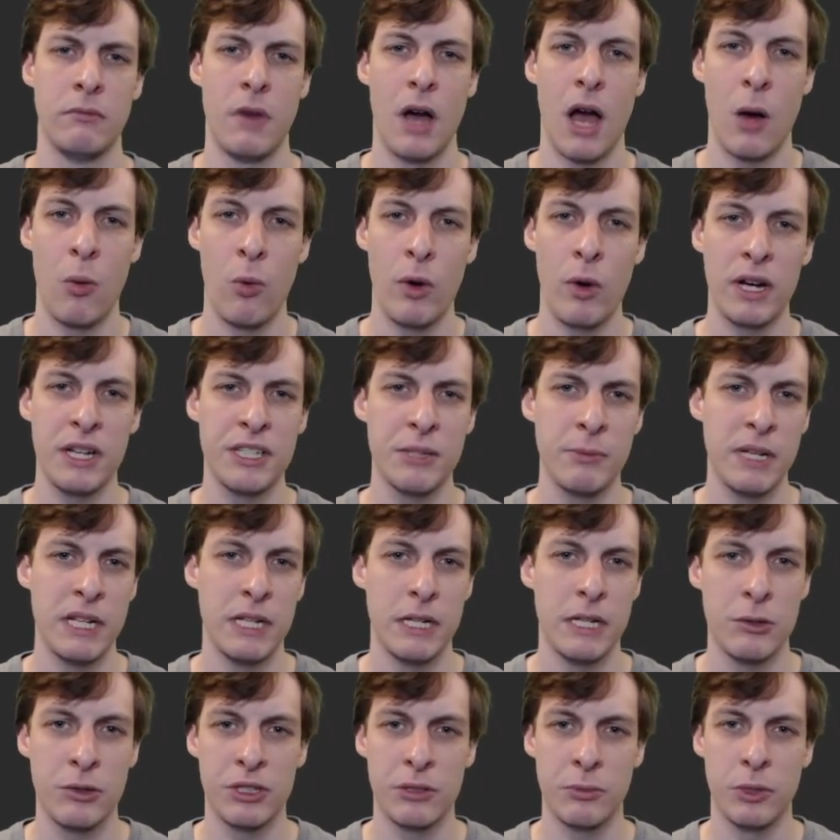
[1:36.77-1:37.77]
I want it to be
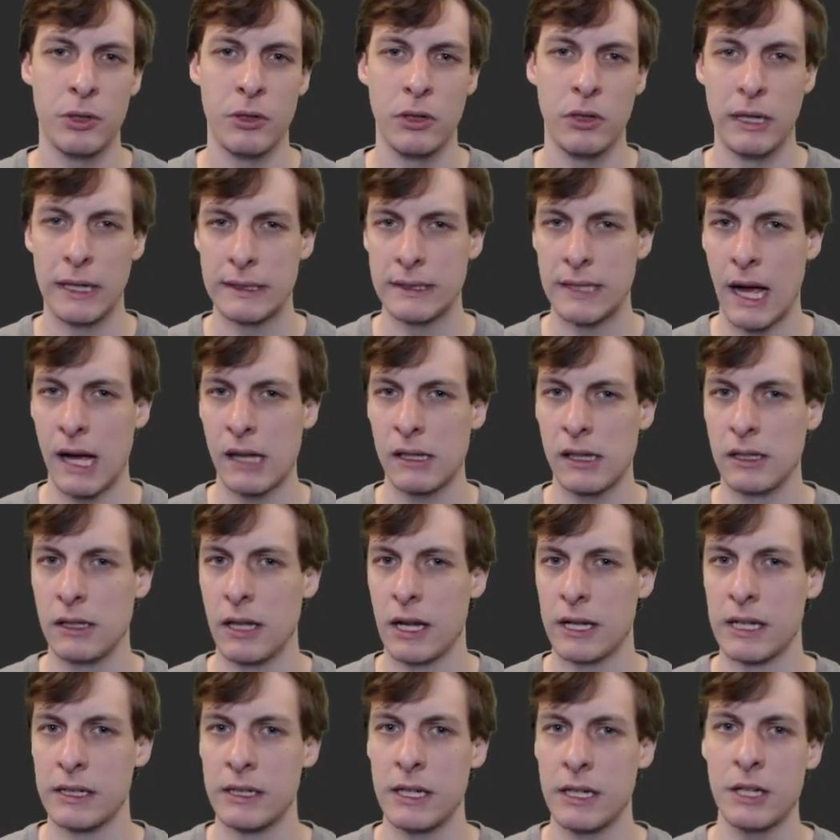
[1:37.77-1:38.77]
usable exactly
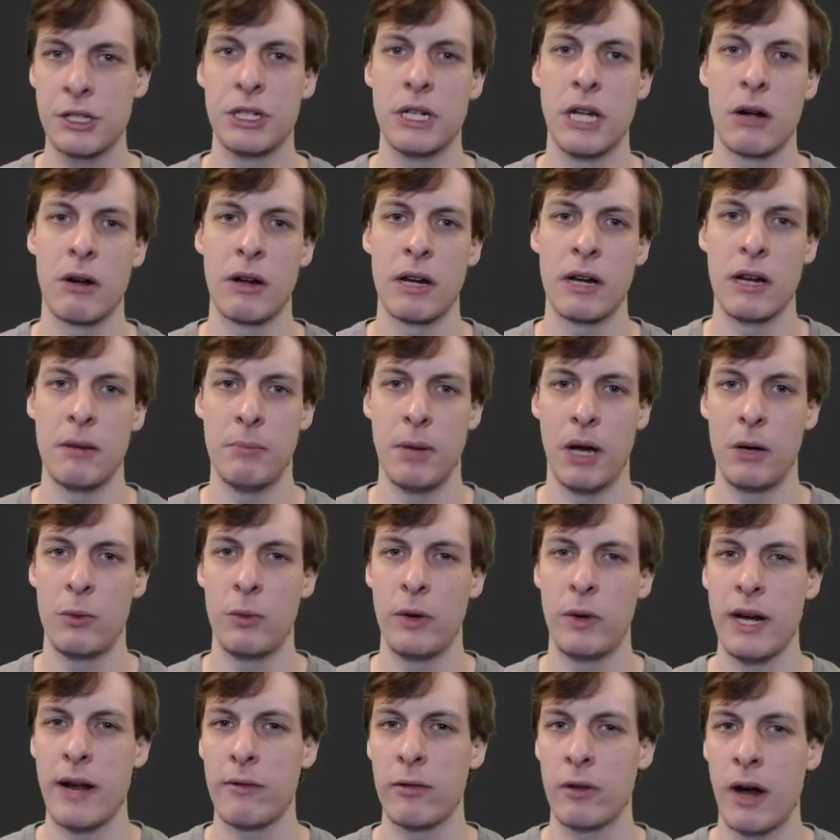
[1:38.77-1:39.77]
like a dictionary, but
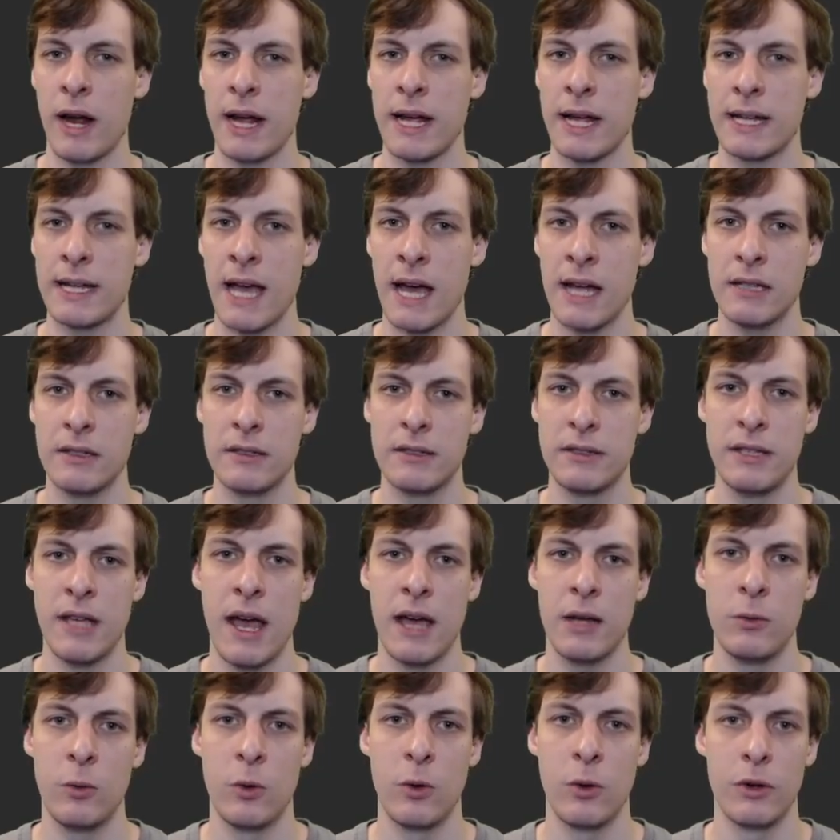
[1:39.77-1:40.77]
whenever I get,
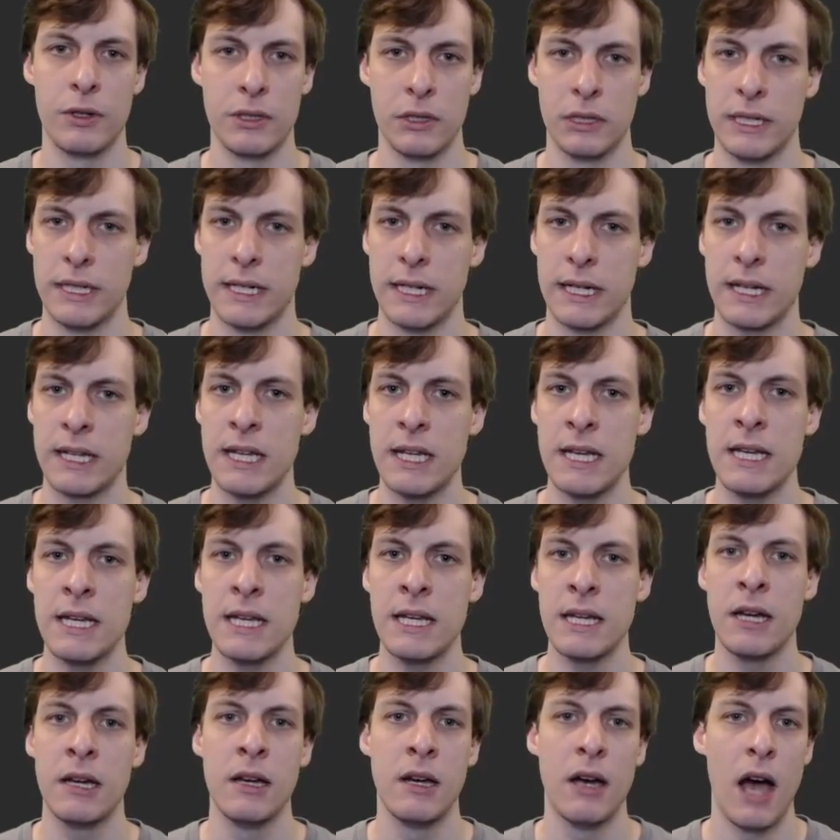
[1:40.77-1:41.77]
set, or delete a
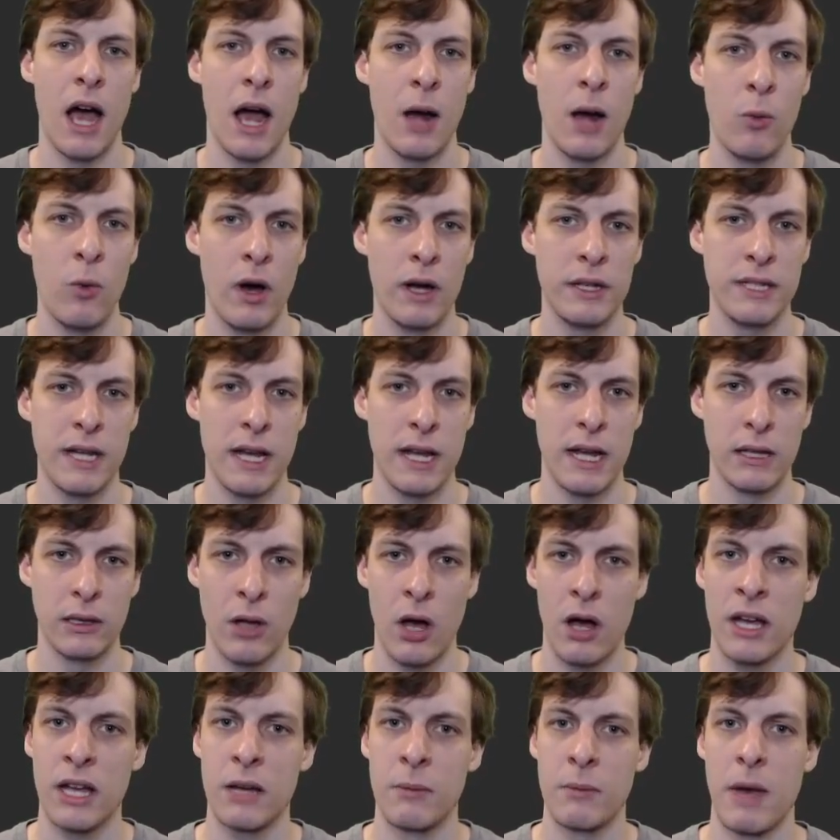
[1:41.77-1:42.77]
key, I want a
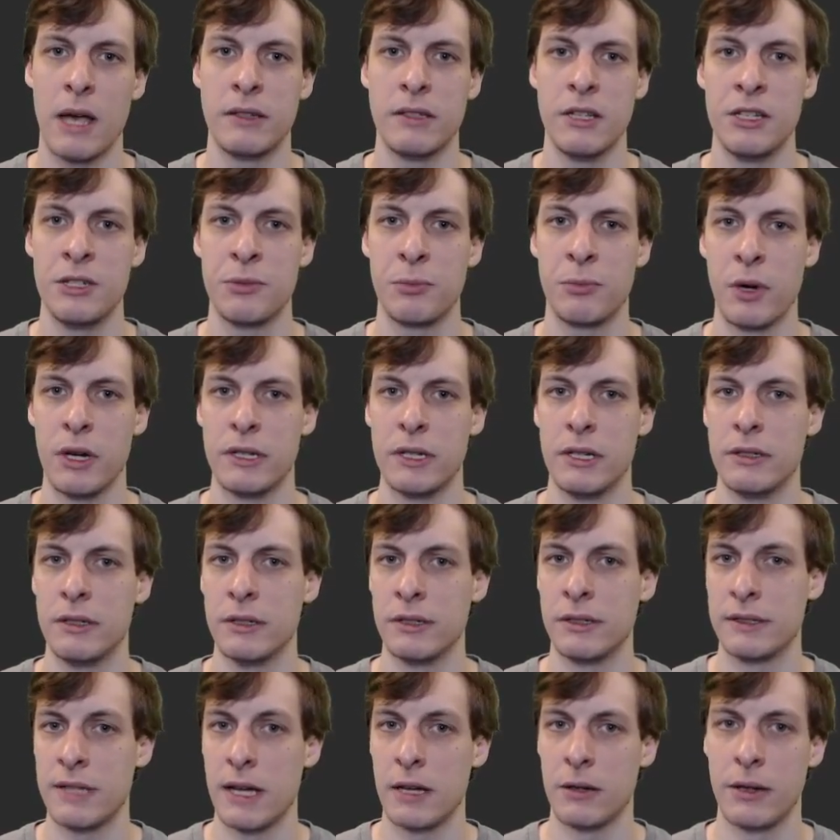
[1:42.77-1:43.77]
logging message printed to
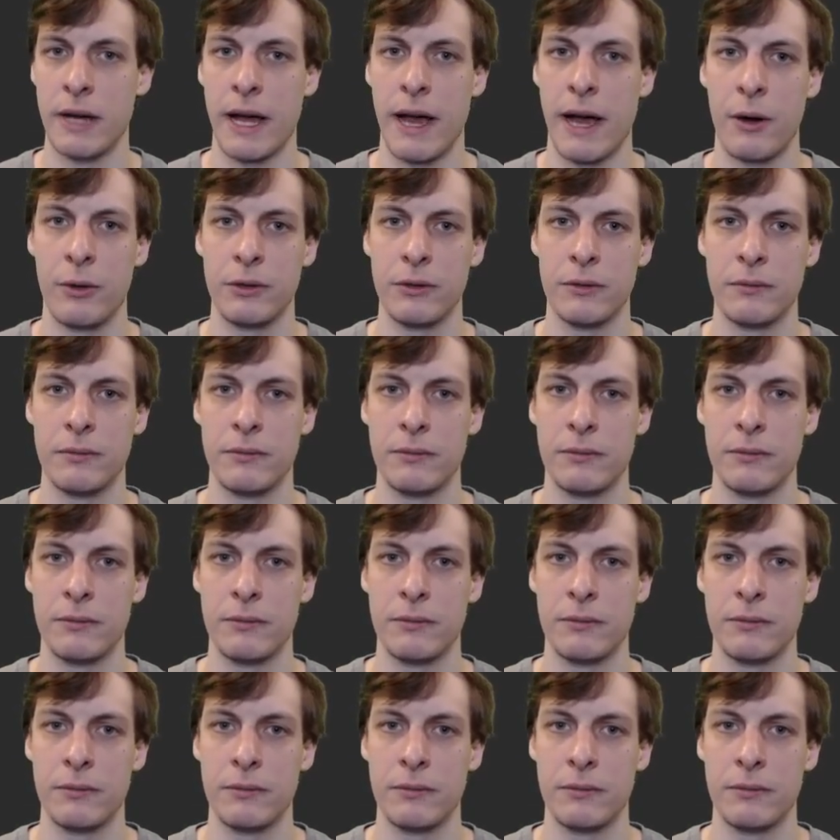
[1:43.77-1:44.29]
standard out.